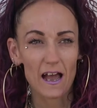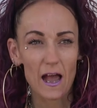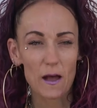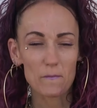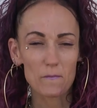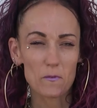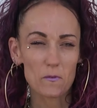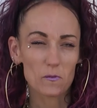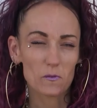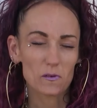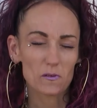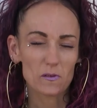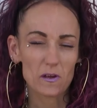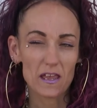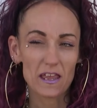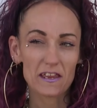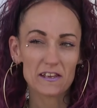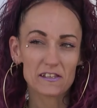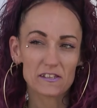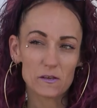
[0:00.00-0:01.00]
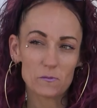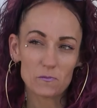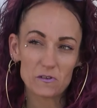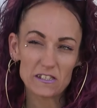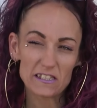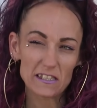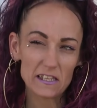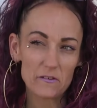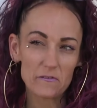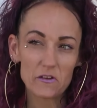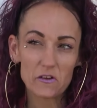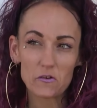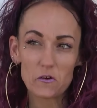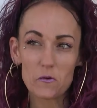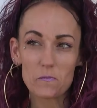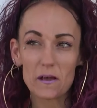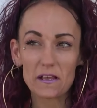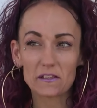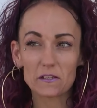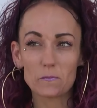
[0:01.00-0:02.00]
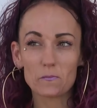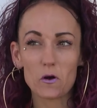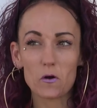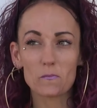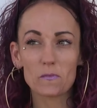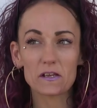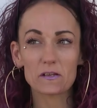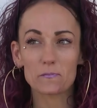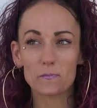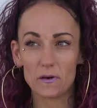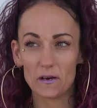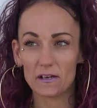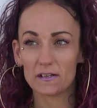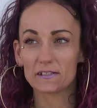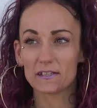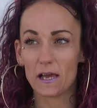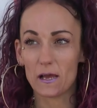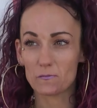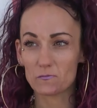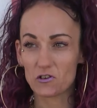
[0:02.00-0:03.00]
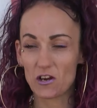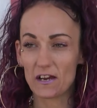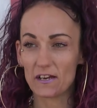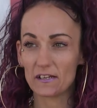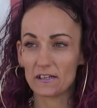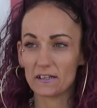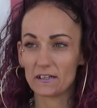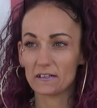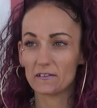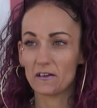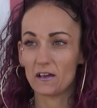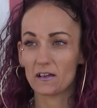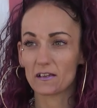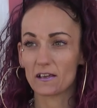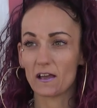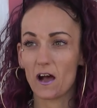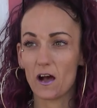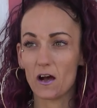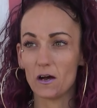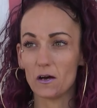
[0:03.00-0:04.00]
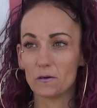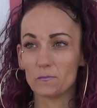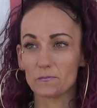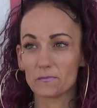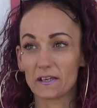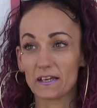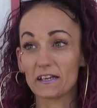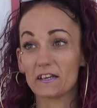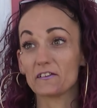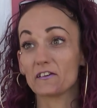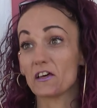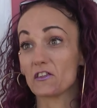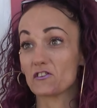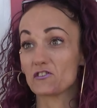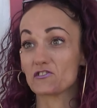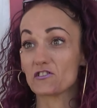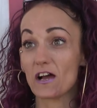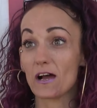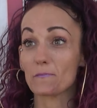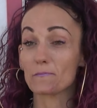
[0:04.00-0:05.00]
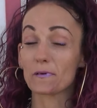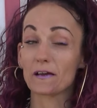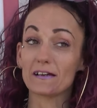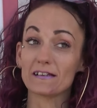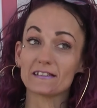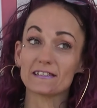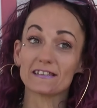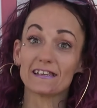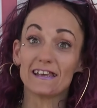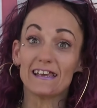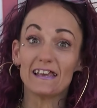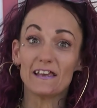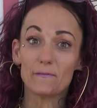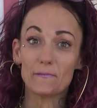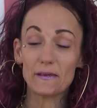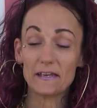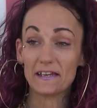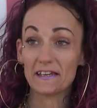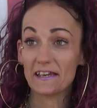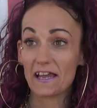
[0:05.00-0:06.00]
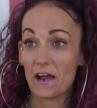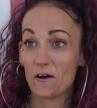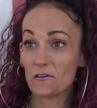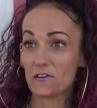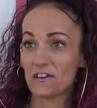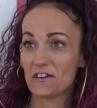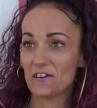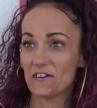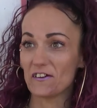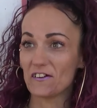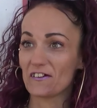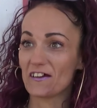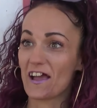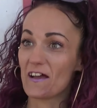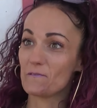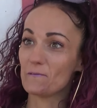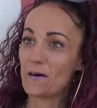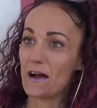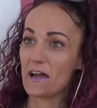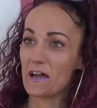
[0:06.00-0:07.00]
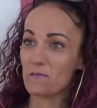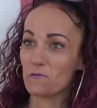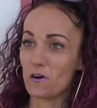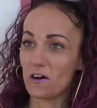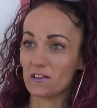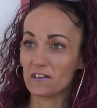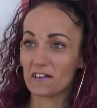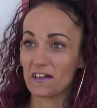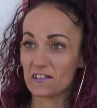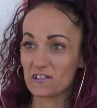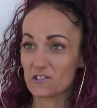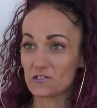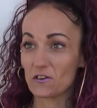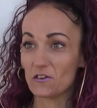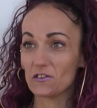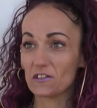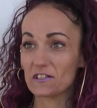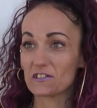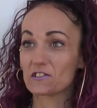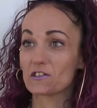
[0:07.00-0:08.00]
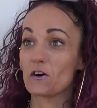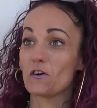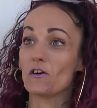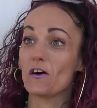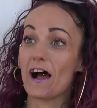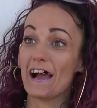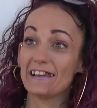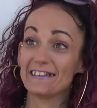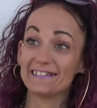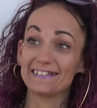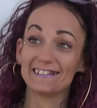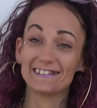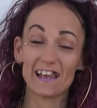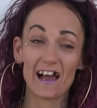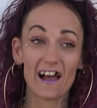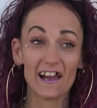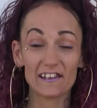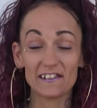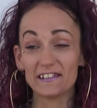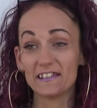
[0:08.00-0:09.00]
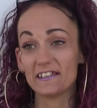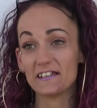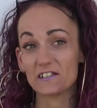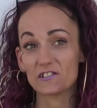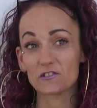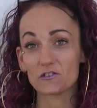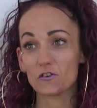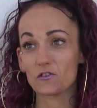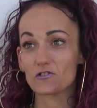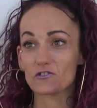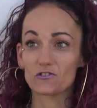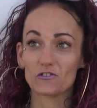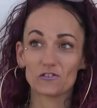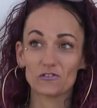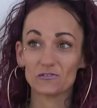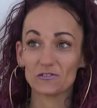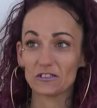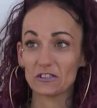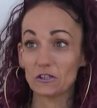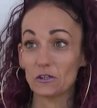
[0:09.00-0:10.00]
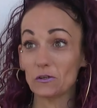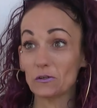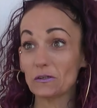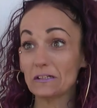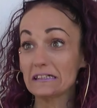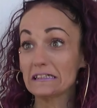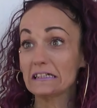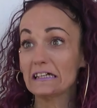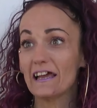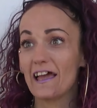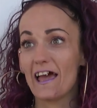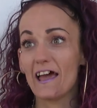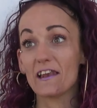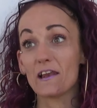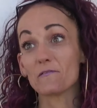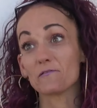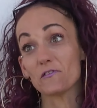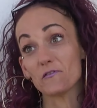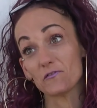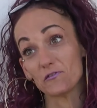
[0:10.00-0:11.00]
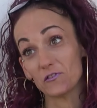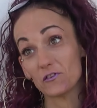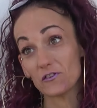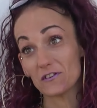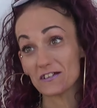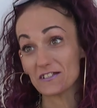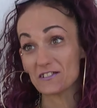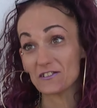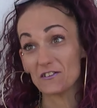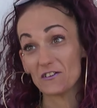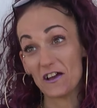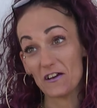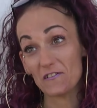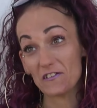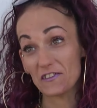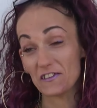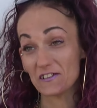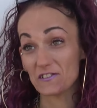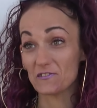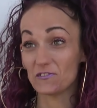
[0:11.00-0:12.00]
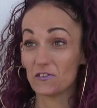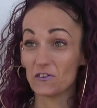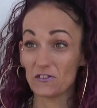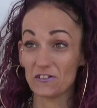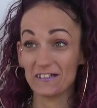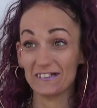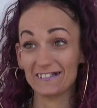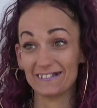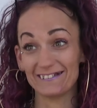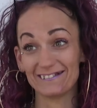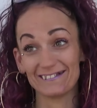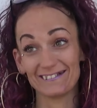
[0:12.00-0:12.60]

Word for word: I'm in someone's living room at the moment, but I'm trying to um, get another job because being out here, my wallet got stolen. So I ID and social. So, and I'm from Florida, so everything's Florida.